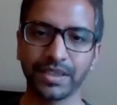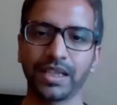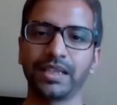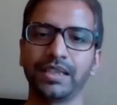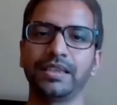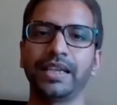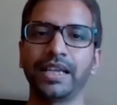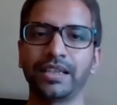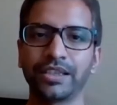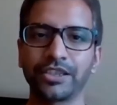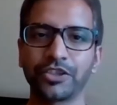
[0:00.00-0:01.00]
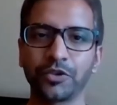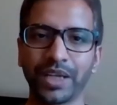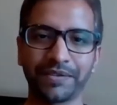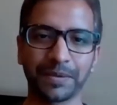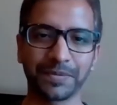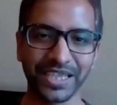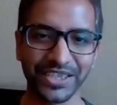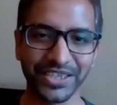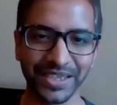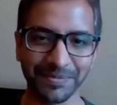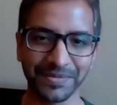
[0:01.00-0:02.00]
and then to
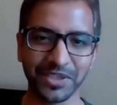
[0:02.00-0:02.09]
FMCG.